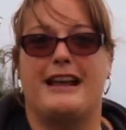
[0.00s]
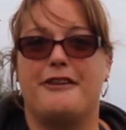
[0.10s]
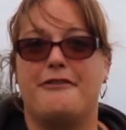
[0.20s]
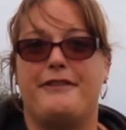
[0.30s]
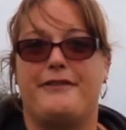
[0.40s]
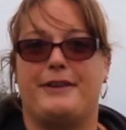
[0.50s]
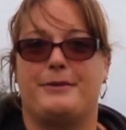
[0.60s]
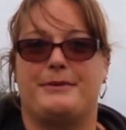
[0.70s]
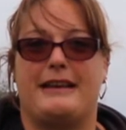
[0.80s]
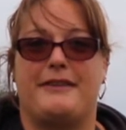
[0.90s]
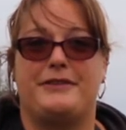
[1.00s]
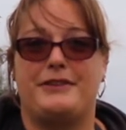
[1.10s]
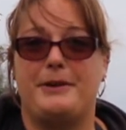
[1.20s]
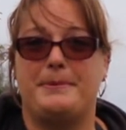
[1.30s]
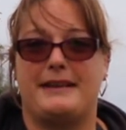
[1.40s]
Gallery films have
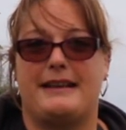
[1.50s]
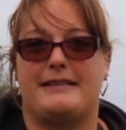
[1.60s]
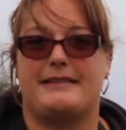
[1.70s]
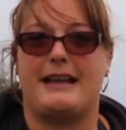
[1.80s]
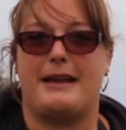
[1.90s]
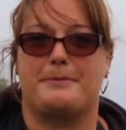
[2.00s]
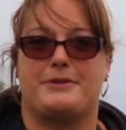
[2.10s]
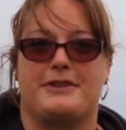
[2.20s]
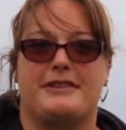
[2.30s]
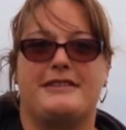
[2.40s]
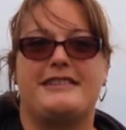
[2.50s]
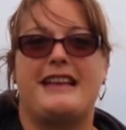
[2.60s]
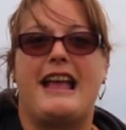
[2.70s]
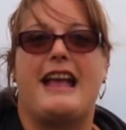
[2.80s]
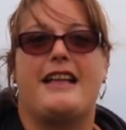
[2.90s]
super text captions,
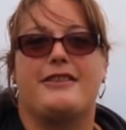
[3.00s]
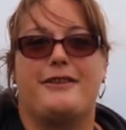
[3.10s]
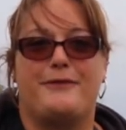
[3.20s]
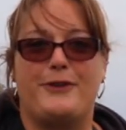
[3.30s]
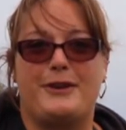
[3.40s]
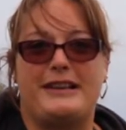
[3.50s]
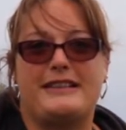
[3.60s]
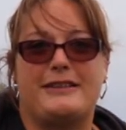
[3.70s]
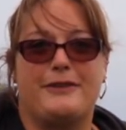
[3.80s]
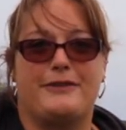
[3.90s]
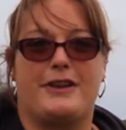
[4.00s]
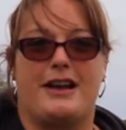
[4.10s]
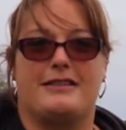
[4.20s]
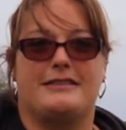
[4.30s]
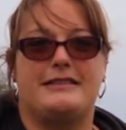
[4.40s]
the voice of
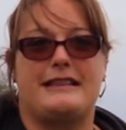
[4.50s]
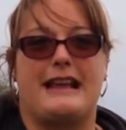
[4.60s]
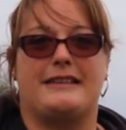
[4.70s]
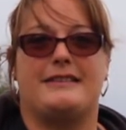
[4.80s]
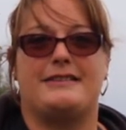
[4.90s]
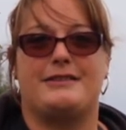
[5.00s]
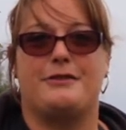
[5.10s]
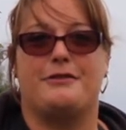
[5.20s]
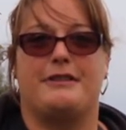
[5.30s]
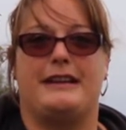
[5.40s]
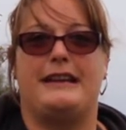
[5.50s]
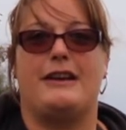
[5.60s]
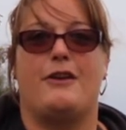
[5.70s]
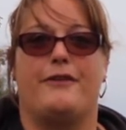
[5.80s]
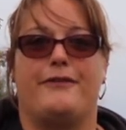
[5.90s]
Guns and the story
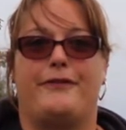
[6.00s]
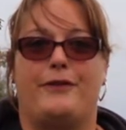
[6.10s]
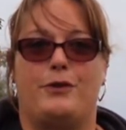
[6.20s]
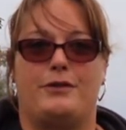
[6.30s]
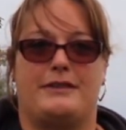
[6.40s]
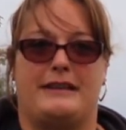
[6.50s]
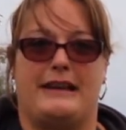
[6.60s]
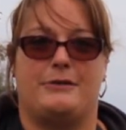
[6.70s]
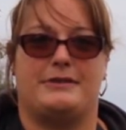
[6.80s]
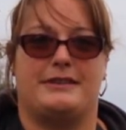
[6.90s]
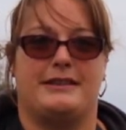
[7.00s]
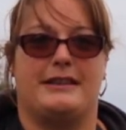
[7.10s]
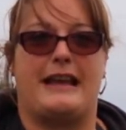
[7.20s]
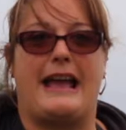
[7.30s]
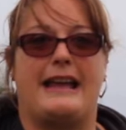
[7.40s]
of Fort Nelson
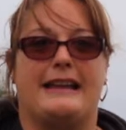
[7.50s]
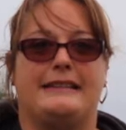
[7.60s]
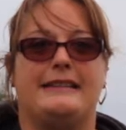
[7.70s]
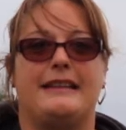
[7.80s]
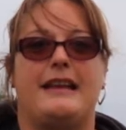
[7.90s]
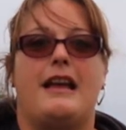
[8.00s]
and